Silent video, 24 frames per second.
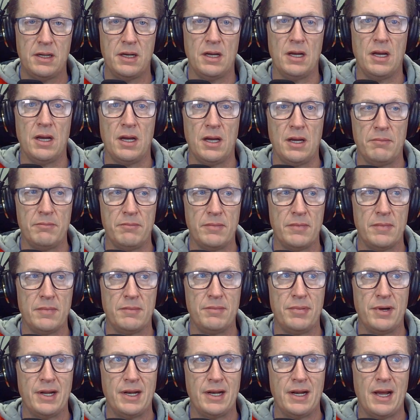
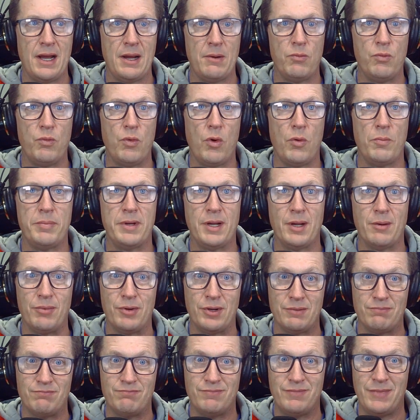But I won't be able
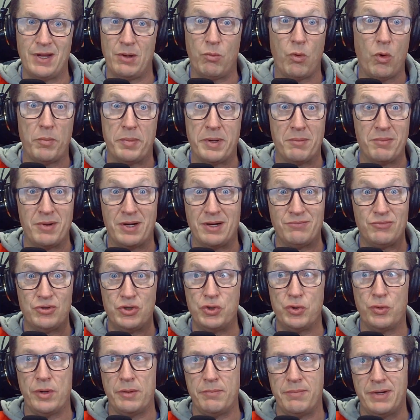to. It won't be able to
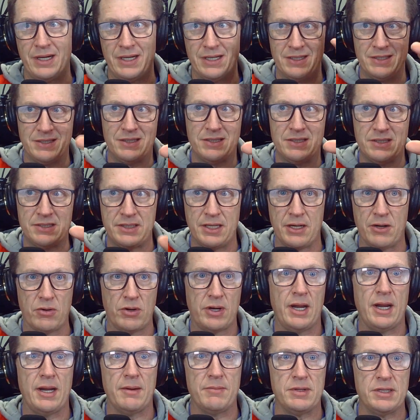do it because
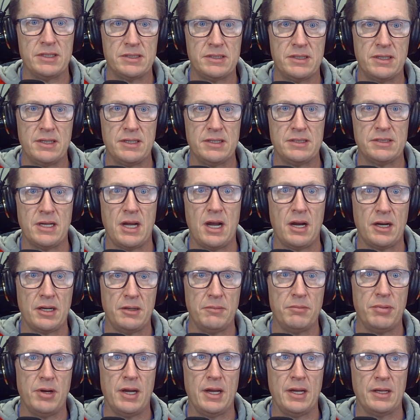CineCam is
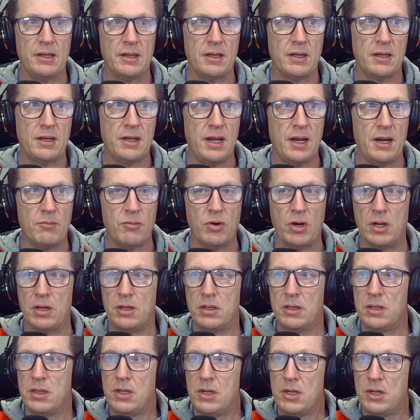occupying the camera.
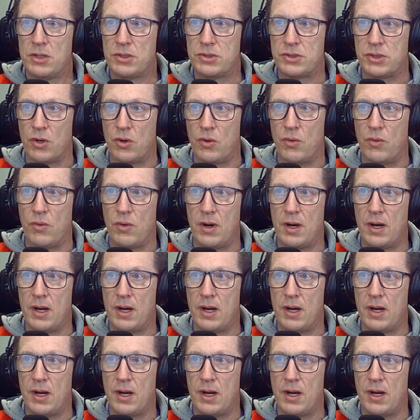So,